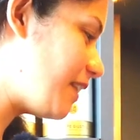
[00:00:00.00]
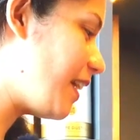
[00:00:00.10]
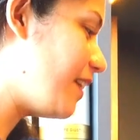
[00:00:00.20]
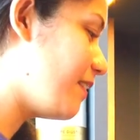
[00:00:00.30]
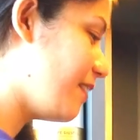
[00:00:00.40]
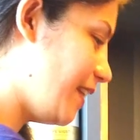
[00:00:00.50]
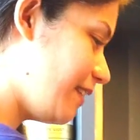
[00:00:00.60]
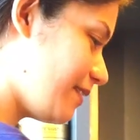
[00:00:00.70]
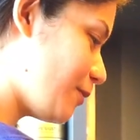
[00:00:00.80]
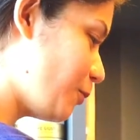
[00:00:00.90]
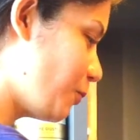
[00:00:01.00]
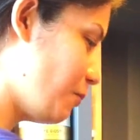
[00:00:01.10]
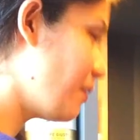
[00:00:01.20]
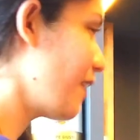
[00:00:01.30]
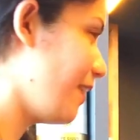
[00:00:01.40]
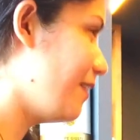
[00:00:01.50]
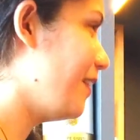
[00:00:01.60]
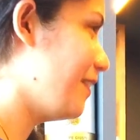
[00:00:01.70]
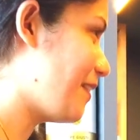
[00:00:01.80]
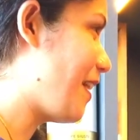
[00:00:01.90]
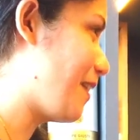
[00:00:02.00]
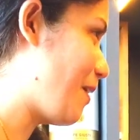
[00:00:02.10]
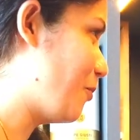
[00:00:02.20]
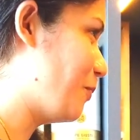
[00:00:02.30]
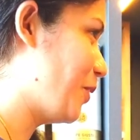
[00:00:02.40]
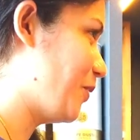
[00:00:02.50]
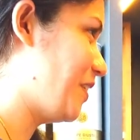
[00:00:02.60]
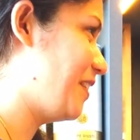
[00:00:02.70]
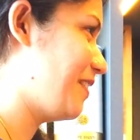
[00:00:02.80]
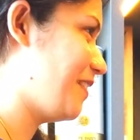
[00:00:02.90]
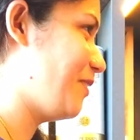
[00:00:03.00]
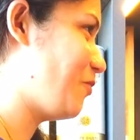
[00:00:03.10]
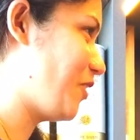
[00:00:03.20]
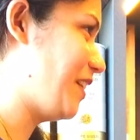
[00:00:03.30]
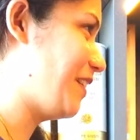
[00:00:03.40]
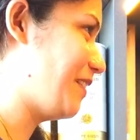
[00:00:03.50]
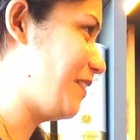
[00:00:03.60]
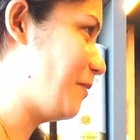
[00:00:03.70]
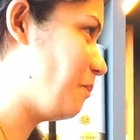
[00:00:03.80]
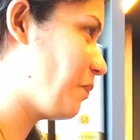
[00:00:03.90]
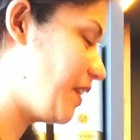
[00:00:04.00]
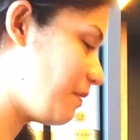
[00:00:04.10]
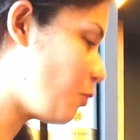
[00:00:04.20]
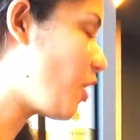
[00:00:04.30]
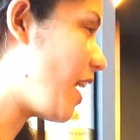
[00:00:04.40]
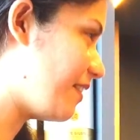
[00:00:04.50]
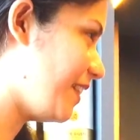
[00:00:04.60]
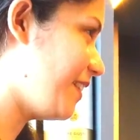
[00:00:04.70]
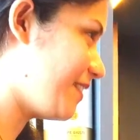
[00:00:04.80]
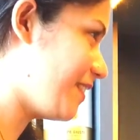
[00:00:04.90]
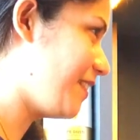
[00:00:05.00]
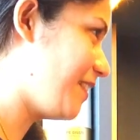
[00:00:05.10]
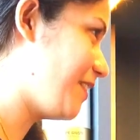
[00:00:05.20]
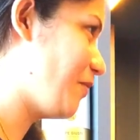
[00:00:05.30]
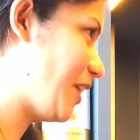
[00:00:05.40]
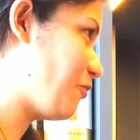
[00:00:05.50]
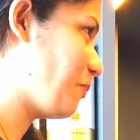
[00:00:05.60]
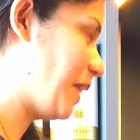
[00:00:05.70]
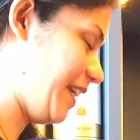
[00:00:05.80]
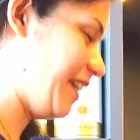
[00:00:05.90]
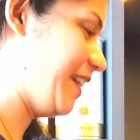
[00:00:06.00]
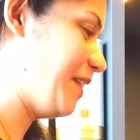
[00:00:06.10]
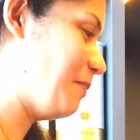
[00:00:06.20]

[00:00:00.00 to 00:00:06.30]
But then these two clearly stand out because it's a different, it's more artisanal way of making, I